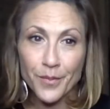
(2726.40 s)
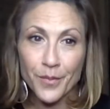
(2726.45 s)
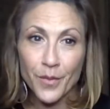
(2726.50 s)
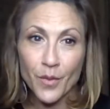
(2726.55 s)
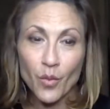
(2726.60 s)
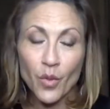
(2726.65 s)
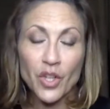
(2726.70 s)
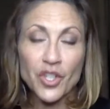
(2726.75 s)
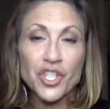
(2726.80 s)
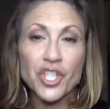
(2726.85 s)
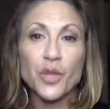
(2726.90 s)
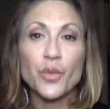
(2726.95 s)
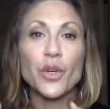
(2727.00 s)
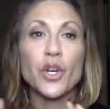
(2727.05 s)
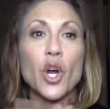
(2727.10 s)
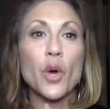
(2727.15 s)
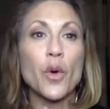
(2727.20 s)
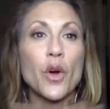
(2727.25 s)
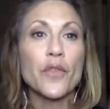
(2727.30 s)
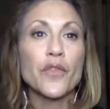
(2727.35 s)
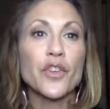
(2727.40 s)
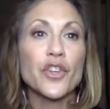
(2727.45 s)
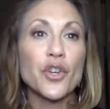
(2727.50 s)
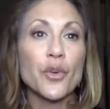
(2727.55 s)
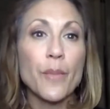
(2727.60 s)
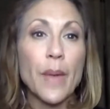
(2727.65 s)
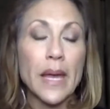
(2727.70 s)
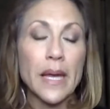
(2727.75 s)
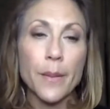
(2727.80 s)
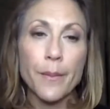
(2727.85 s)
where she would go over your
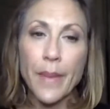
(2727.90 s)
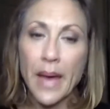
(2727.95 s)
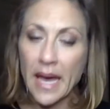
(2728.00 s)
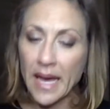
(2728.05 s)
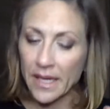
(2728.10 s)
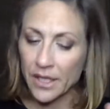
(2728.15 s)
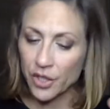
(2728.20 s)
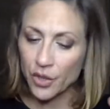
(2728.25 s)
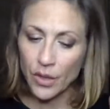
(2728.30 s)
makeup bag.